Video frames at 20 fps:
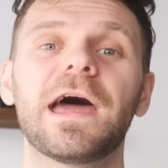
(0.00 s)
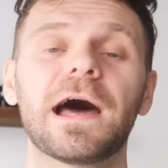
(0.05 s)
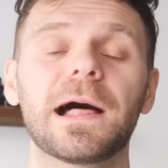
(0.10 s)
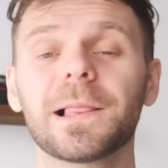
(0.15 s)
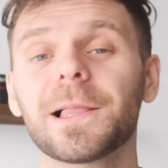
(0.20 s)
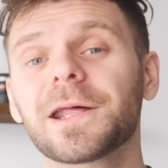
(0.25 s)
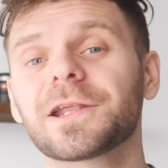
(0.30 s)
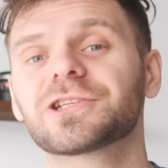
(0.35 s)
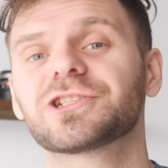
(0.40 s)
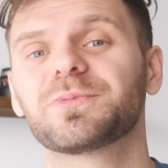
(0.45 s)
A
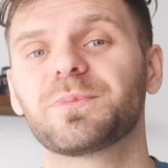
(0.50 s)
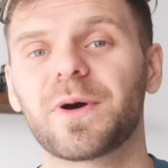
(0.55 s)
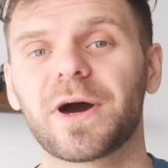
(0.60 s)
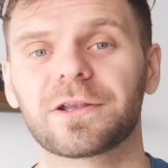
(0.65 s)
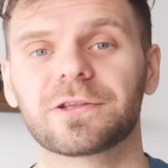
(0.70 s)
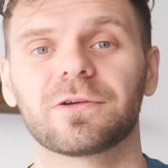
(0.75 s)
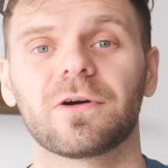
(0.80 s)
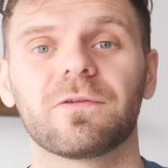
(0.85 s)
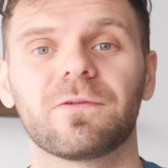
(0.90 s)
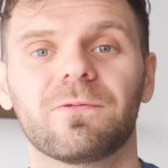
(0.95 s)
large
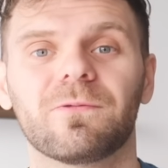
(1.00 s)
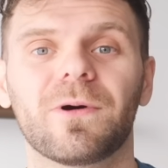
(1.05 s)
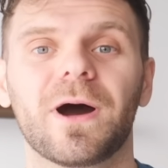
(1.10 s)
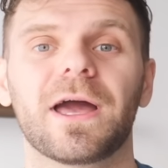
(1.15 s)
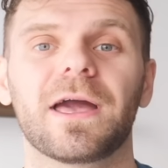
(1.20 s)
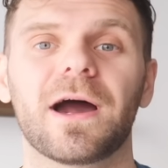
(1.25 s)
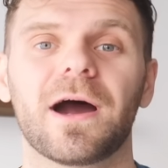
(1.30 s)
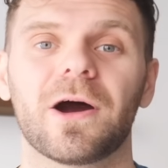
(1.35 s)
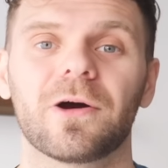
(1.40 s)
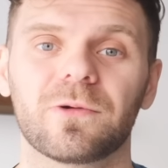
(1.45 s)
part of
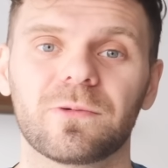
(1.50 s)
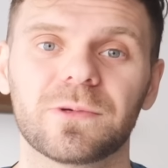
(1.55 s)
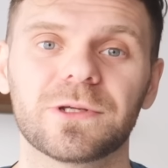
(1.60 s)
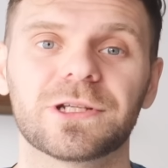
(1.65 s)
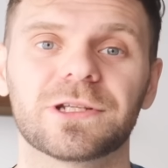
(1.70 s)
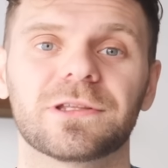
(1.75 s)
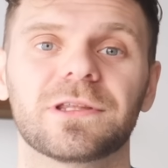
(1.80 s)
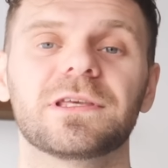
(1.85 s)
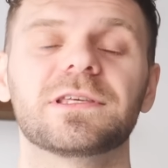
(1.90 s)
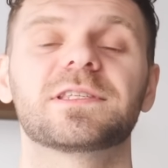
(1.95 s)
why our
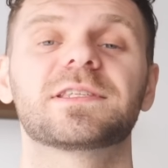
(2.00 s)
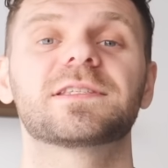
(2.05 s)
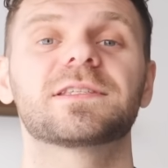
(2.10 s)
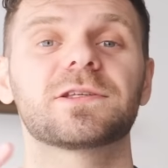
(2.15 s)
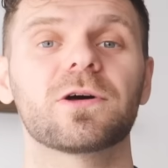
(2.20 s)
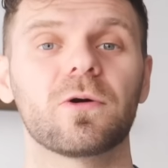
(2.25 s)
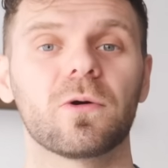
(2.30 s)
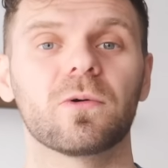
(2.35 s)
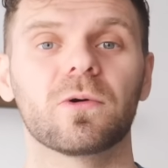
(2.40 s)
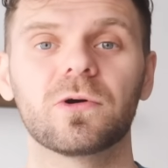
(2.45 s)
vision is
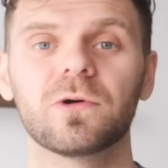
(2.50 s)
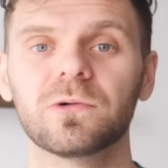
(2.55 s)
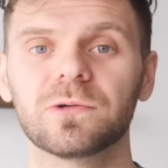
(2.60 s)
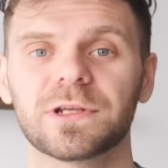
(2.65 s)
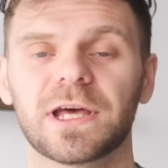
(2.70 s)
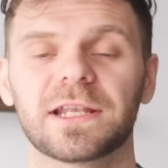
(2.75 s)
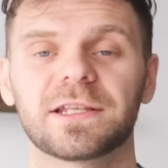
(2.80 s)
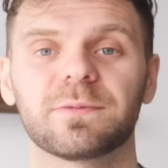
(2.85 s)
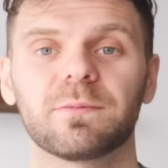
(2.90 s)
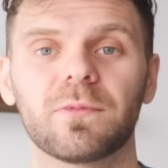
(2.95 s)
so good
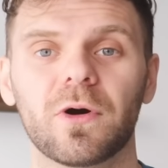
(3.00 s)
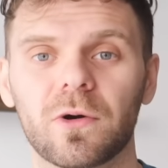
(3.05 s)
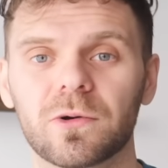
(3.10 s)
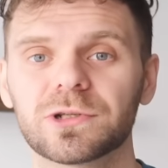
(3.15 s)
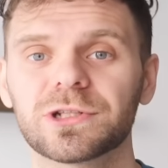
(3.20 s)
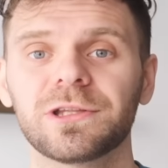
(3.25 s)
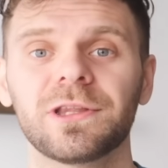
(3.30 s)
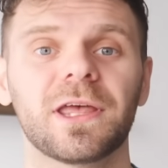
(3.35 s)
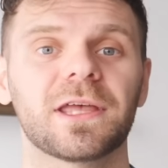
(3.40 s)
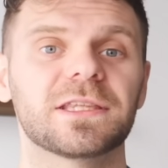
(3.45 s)
at
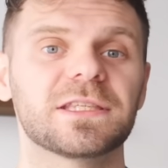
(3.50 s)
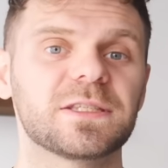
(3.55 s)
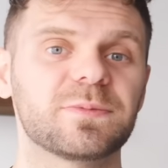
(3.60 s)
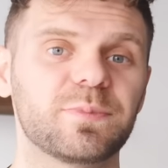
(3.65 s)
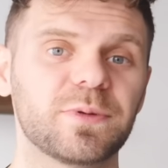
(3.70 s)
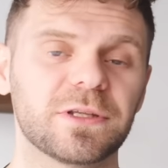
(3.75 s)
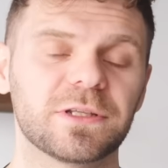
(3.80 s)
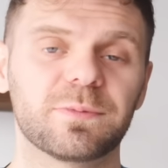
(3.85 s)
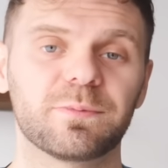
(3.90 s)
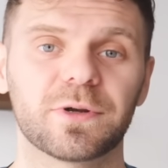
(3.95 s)
motion and
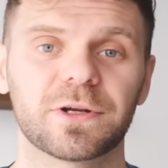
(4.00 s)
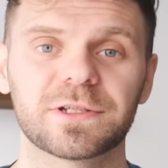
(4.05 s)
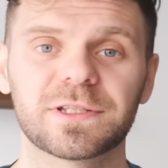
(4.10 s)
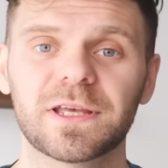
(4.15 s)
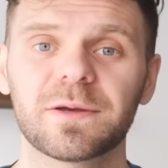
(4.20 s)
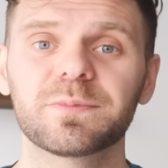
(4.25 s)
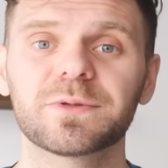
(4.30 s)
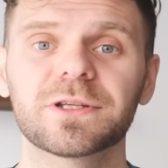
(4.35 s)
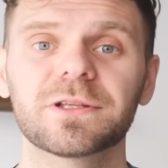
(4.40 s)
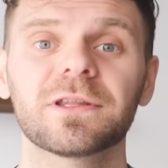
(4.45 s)
speed
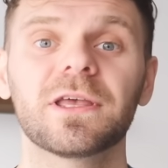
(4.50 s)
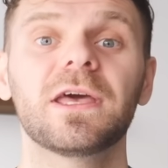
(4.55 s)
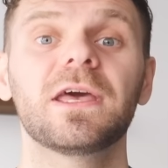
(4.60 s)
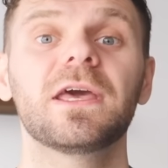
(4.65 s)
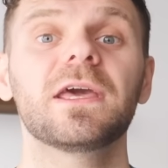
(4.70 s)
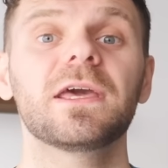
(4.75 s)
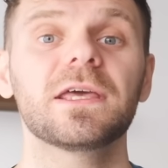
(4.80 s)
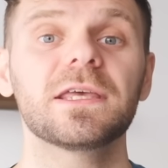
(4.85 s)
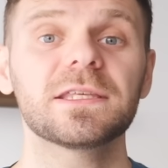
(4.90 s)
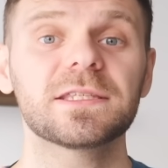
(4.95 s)
perception
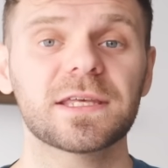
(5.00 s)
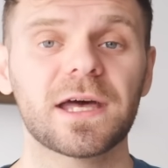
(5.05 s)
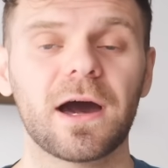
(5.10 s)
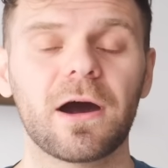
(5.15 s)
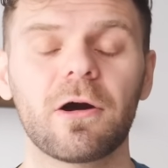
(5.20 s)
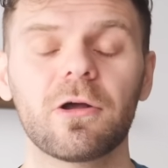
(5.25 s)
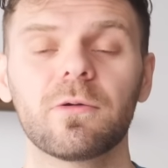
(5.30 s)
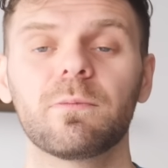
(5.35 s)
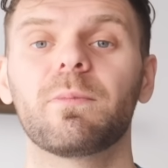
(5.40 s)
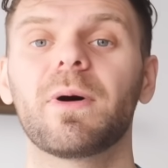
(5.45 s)
is
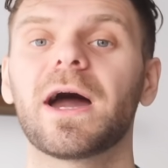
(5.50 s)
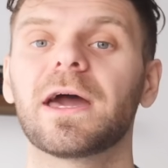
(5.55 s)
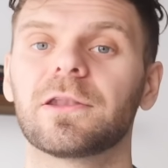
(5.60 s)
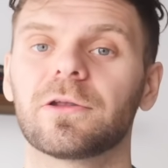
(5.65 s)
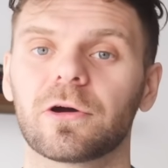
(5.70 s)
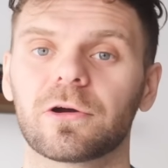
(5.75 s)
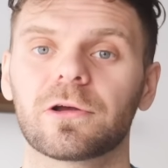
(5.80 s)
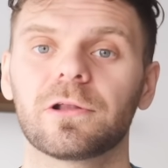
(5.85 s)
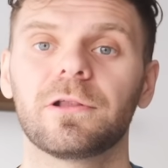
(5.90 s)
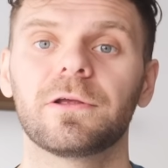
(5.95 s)
our
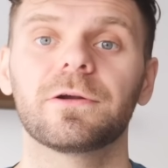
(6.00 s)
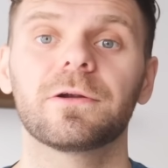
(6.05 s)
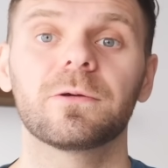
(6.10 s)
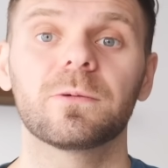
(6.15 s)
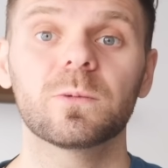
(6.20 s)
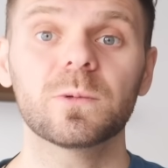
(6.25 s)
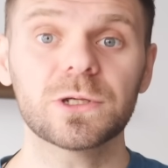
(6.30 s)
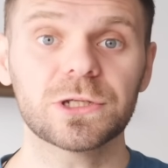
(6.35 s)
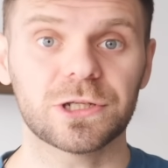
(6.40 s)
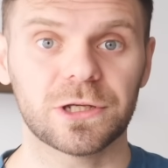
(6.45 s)
binocular
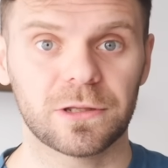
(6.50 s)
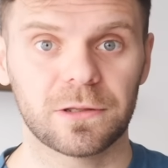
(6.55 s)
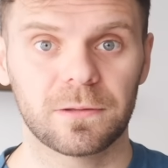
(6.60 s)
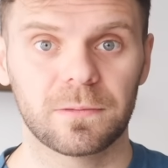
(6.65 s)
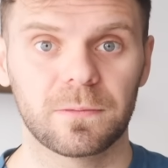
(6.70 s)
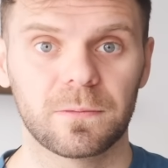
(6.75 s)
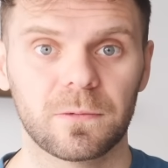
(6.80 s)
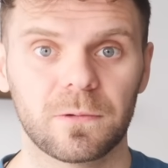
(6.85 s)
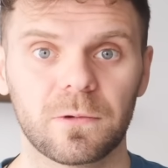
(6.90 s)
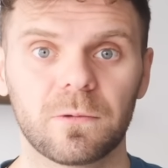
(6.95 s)
vision.
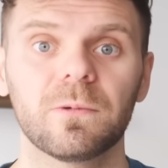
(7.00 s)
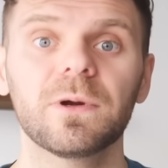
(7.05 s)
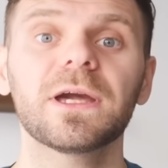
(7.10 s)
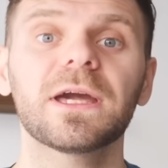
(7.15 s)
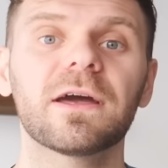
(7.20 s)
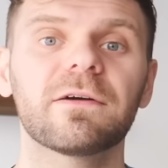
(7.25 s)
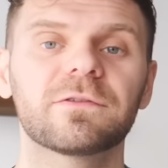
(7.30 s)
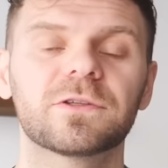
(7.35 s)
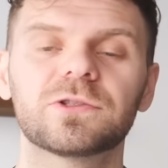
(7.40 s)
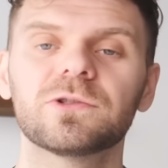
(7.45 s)
We
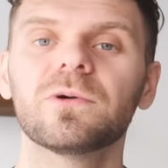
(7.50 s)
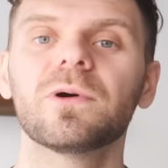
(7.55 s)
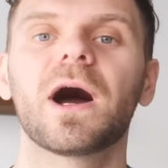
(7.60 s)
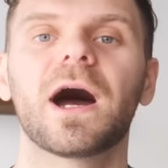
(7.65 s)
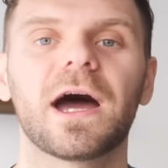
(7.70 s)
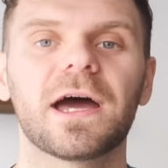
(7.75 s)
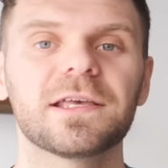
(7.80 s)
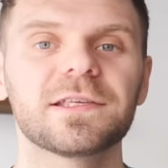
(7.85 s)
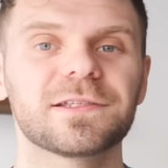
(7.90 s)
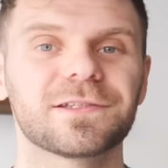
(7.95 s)
have 2
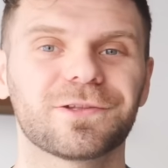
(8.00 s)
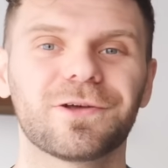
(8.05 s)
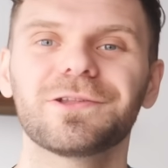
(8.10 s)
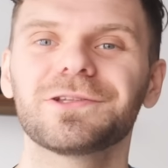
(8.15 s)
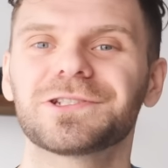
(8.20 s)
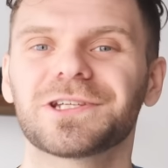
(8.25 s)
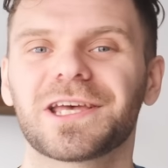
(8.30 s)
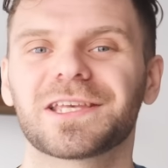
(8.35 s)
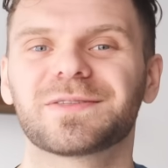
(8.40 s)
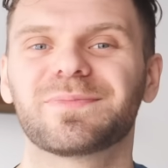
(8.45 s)
eyes
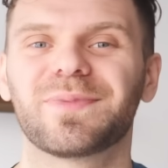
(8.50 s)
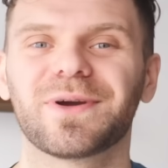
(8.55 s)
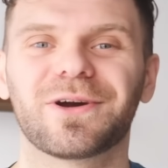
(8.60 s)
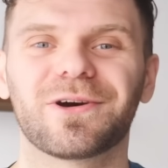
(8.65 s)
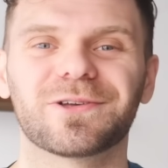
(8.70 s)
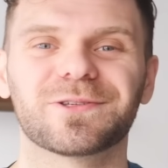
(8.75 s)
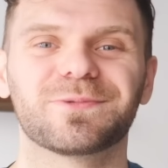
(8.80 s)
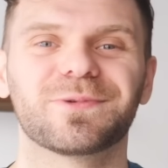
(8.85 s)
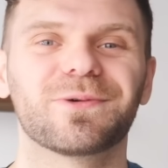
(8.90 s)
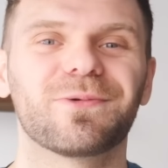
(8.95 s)
not just
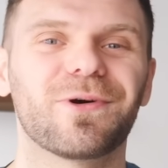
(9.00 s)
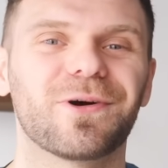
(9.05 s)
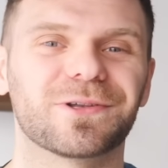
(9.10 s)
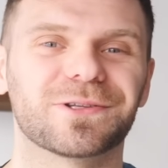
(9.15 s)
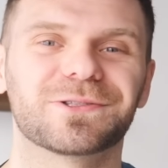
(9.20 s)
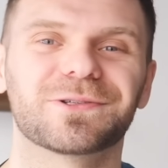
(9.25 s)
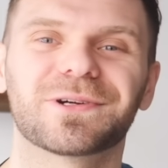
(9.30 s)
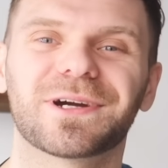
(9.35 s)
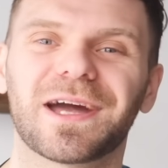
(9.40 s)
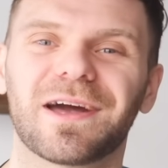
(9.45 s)
because we
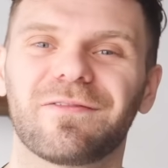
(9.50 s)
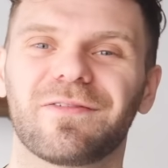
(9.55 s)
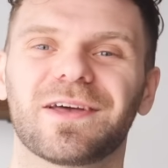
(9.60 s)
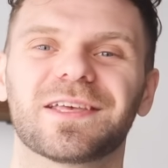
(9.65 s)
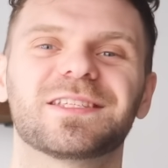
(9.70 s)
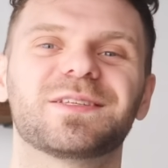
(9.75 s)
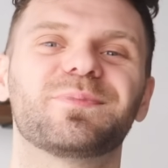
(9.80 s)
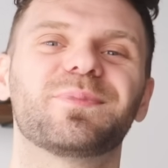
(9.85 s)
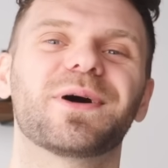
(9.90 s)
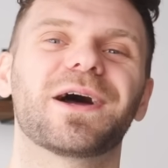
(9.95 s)
want to have a
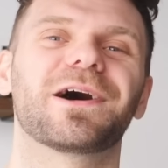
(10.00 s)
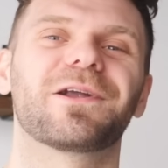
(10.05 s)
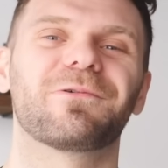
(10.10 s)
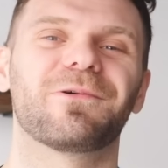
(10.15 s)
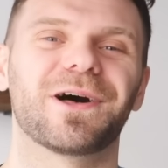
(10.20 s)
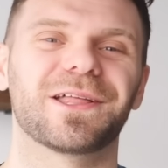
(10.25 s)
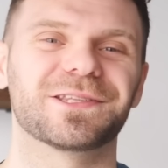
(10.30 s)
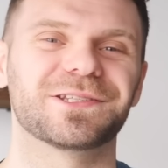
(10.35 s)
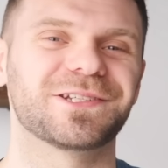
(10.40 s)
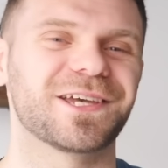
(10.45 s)
spare
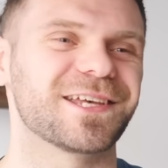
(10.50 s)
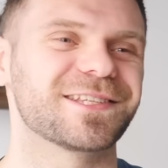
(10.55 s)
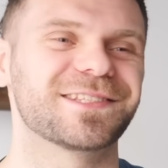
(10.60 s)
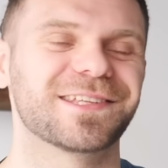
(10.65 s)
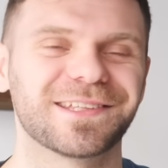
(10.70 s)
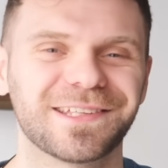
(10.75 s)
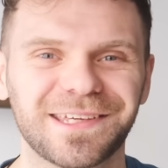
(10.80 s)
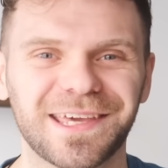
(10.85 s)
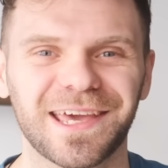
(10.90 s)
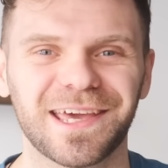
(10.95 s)
one just
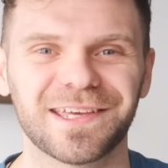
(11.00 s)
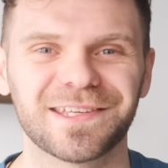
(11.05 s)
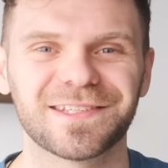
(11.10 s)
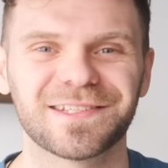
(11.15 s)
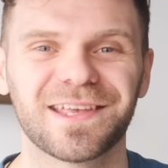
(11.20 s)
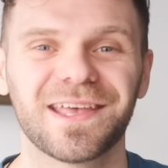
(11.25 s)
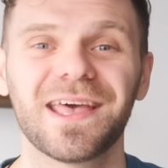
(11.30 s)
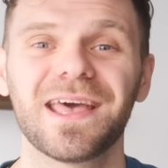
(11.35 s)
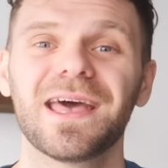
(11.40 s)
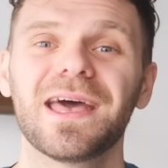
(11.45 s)
in
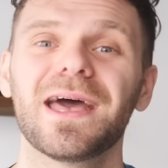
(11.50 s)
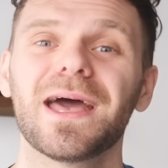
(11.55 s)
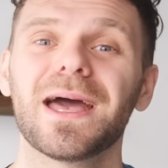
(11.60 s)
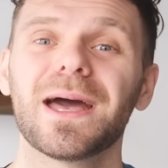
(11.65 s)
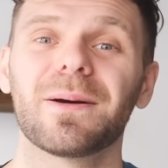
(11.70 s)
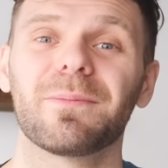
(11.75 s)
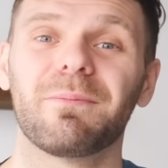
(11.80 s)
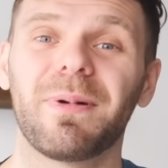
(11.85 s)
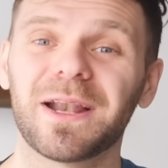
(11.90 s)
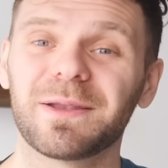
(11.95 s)
case,
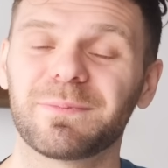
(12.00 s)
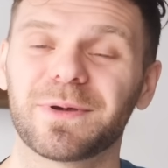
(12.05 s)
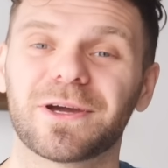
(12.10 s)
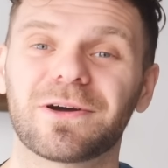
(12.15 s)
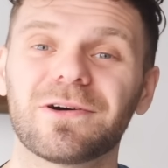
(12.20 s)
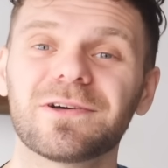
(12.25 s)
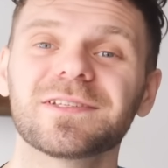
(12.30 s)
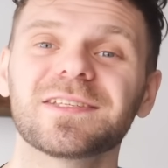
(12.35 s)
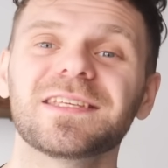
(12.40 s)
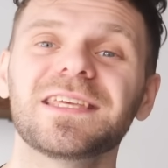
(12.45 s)
but
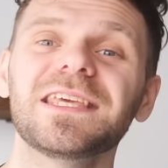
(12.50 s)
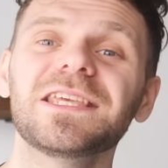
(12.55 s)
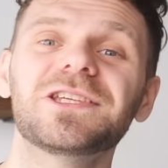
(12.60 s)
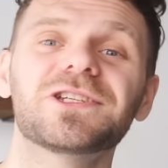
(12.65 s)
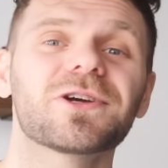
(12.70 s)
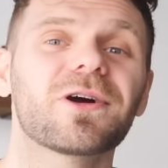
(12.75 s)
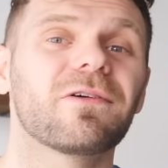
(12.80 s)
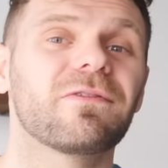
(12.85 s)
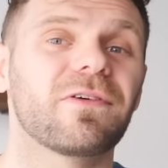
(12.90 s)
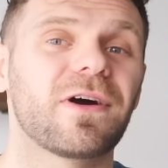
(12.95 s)
because
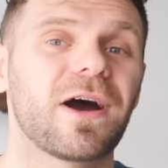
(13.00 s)
each of